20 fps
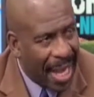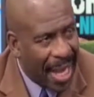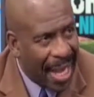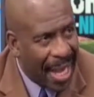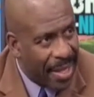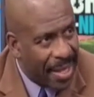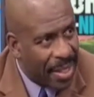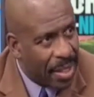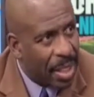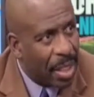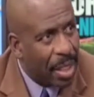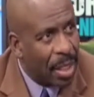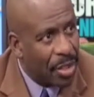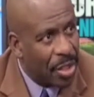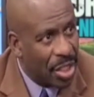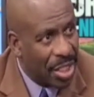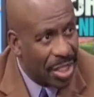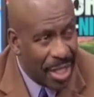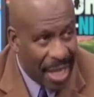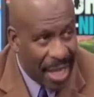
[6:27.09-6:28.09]
and
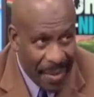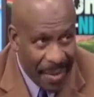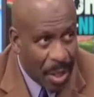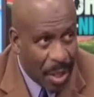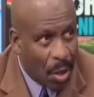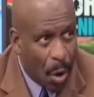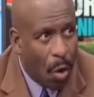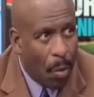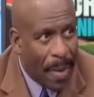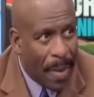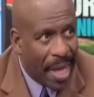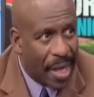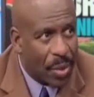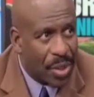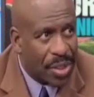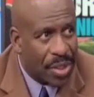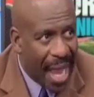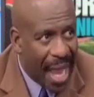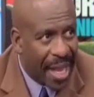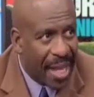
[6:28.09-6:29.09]
the gold
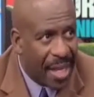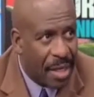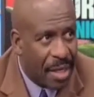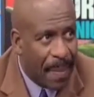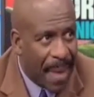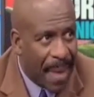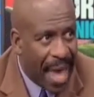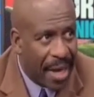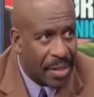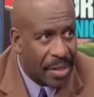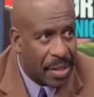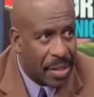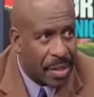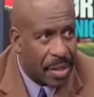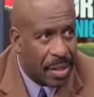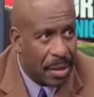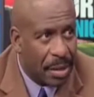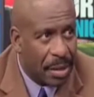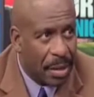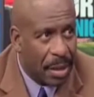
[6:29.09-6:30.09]
medal was hanging in the
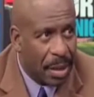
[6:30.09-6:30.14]
balance,